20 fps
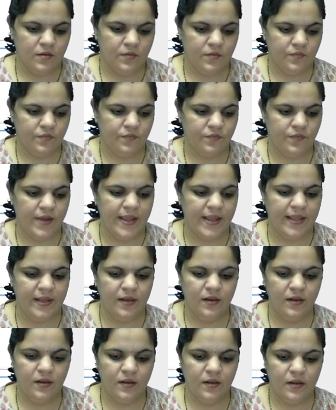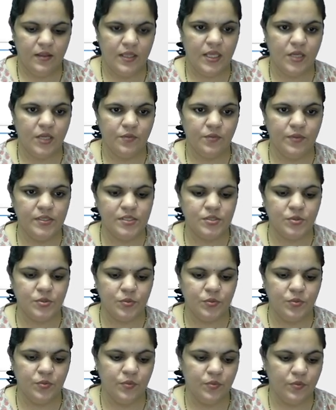file equals
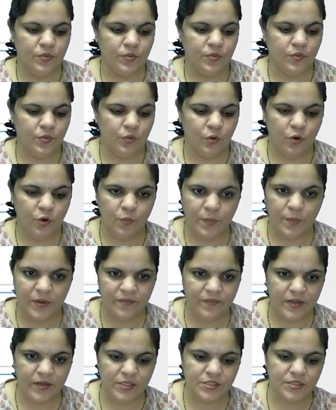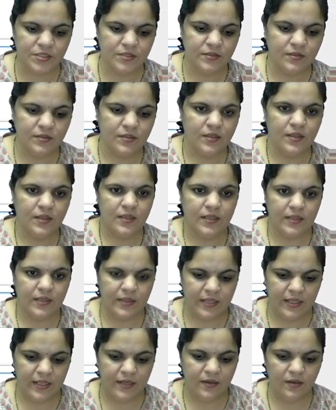to open function.
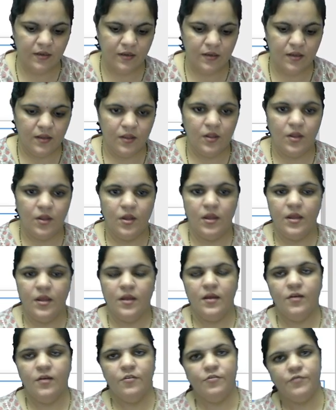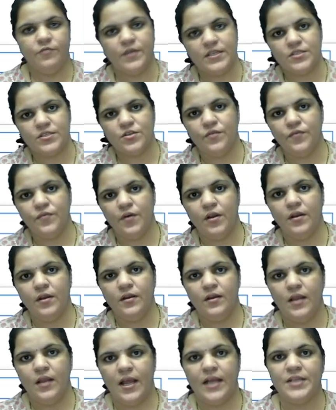Then first of all
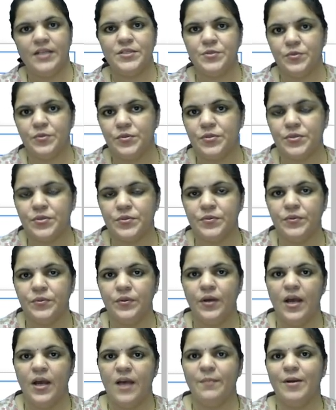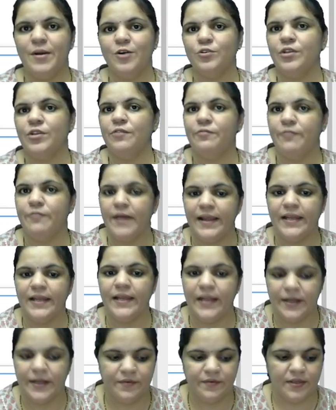I told you about the file
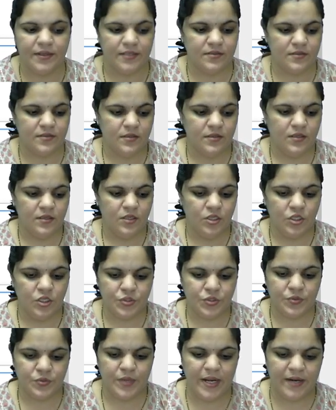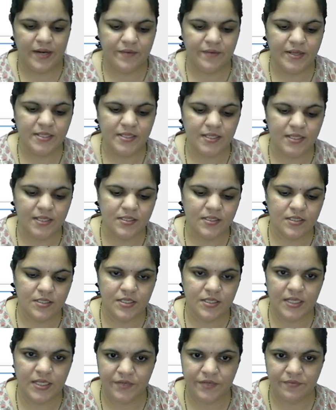address. So address is
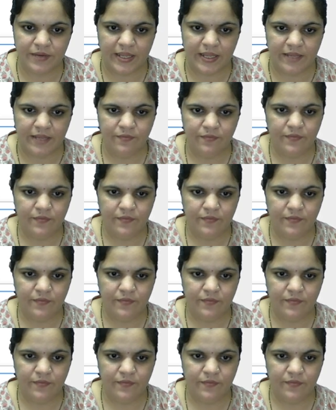D drive